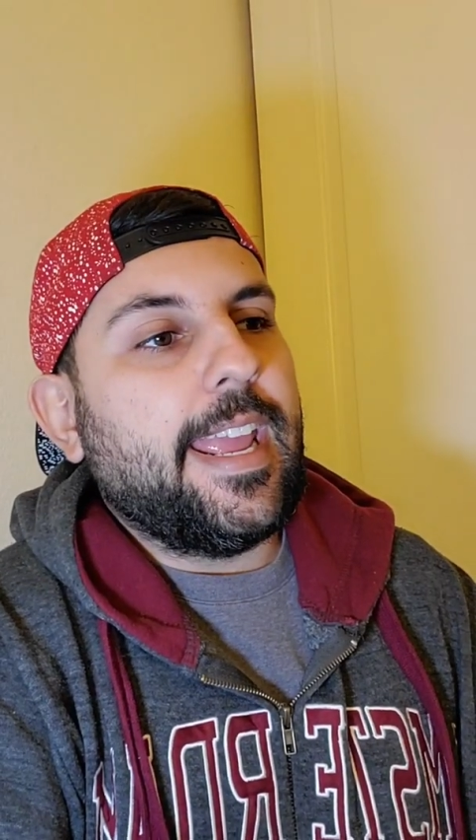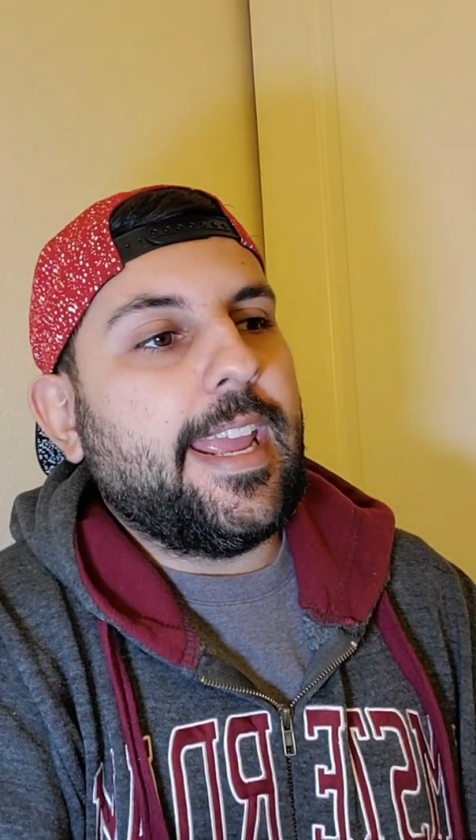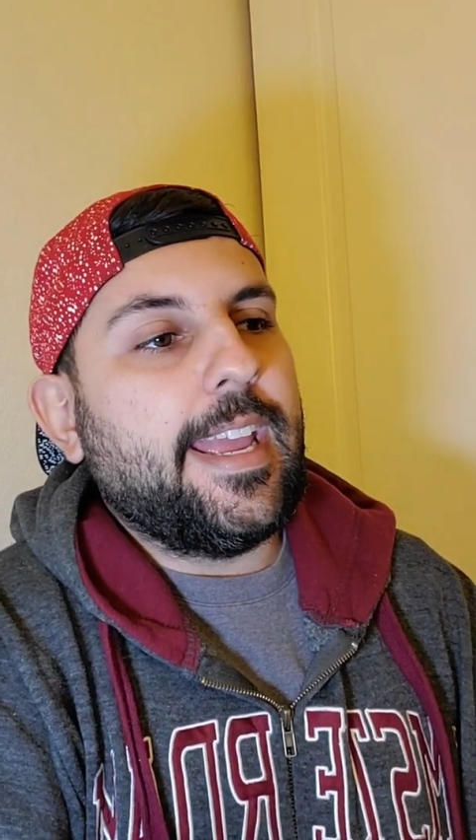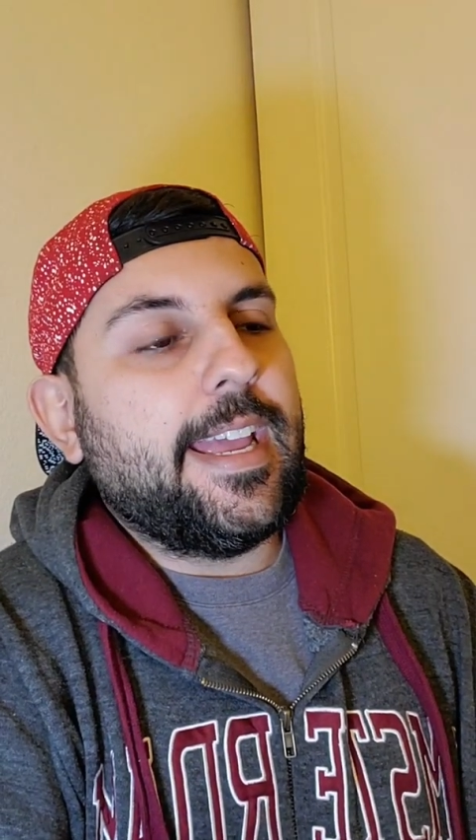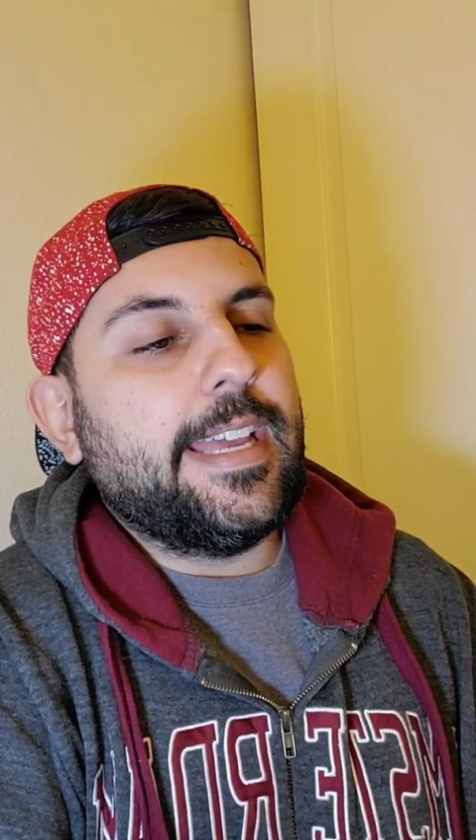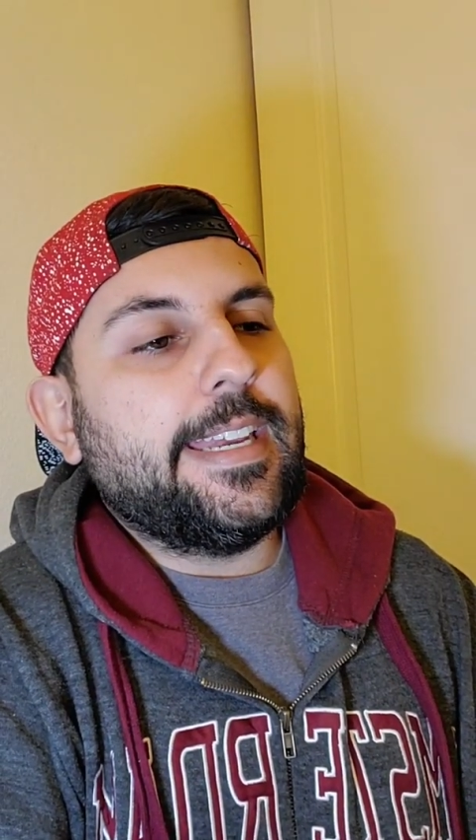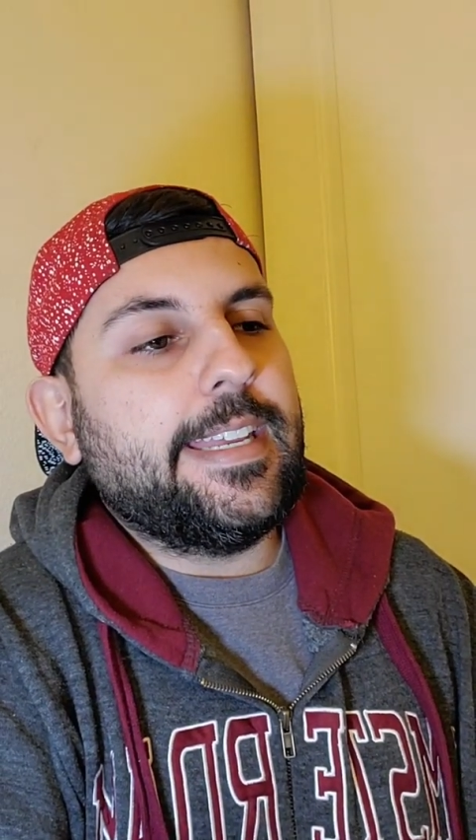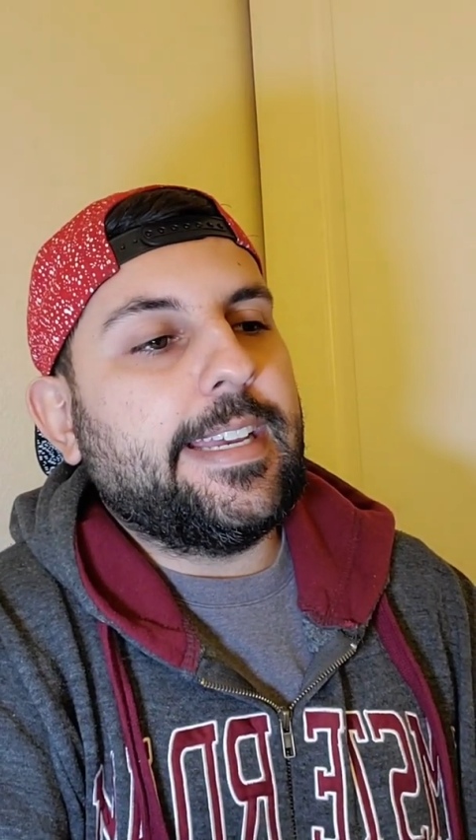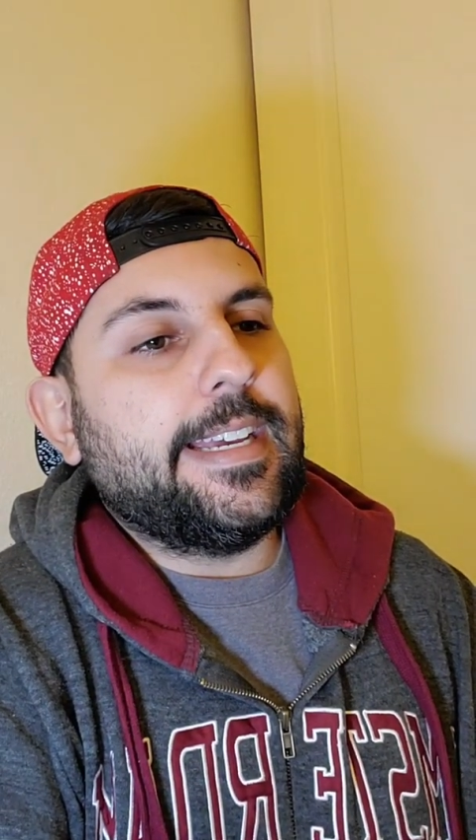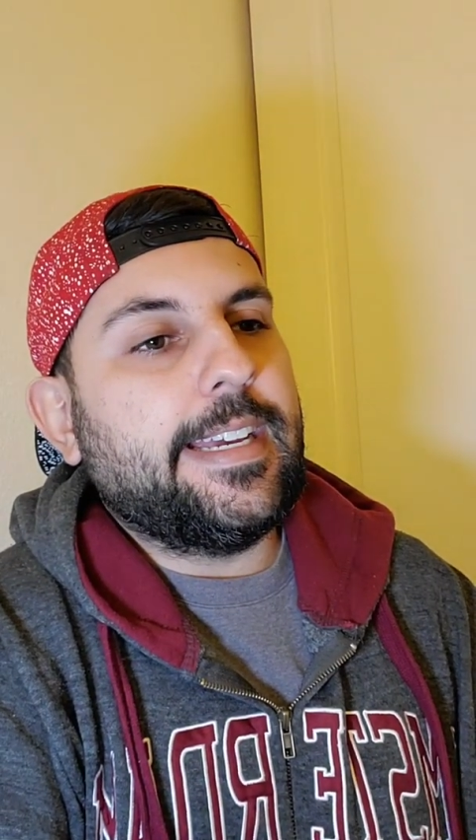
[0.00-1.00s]

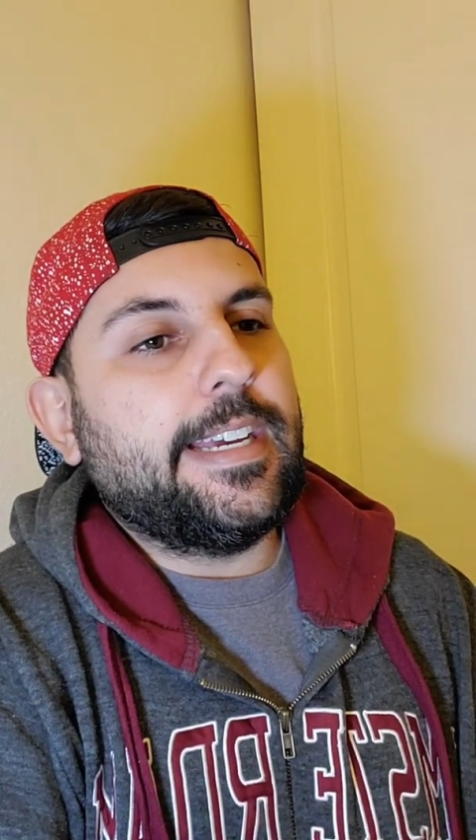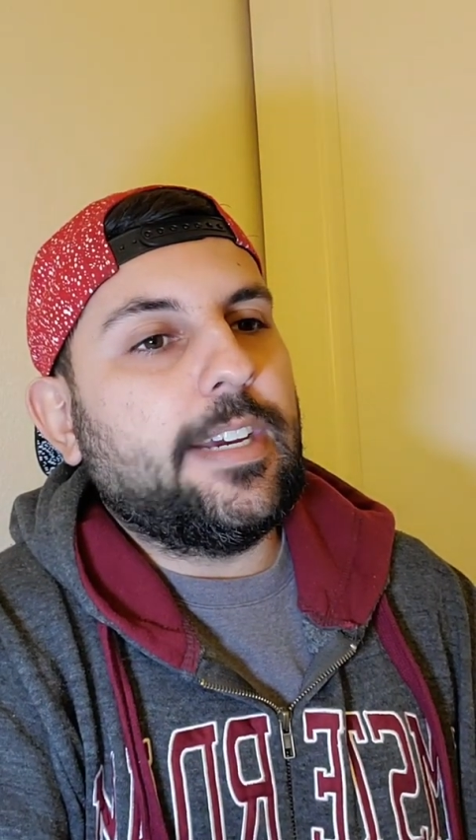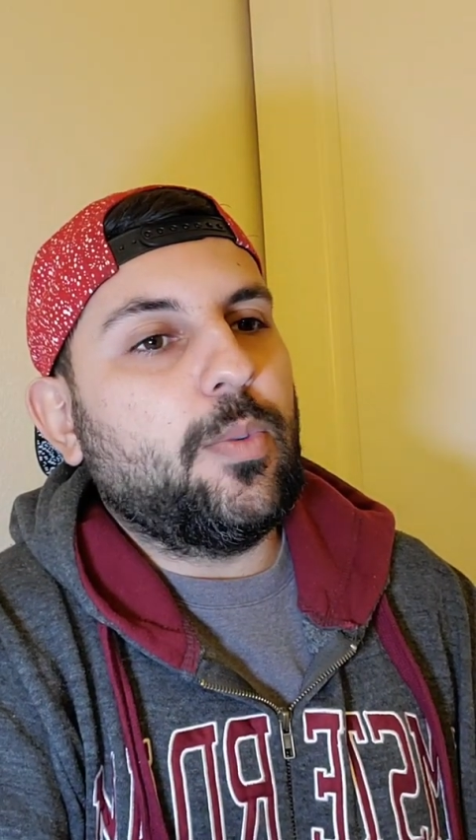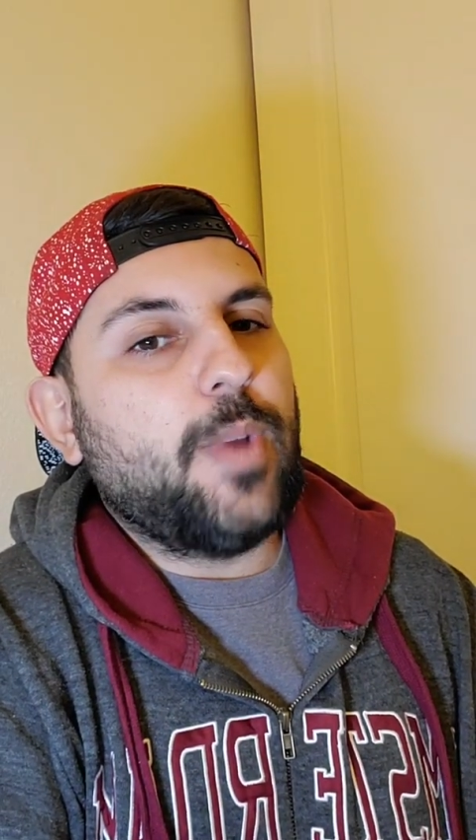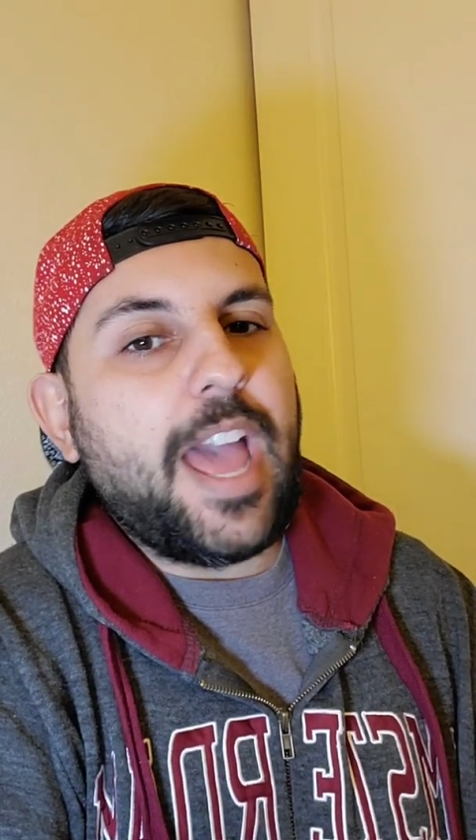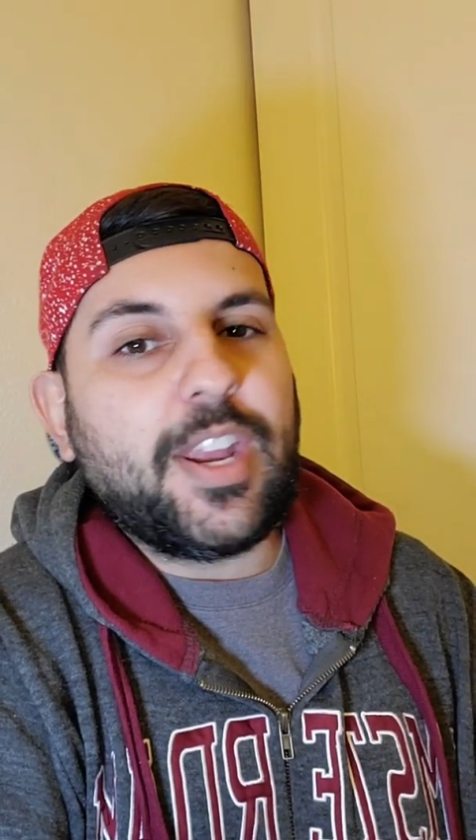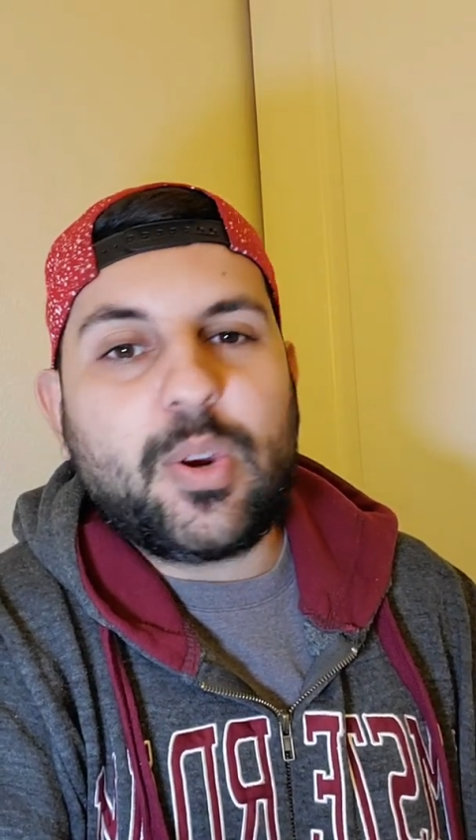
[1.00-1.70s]
and we had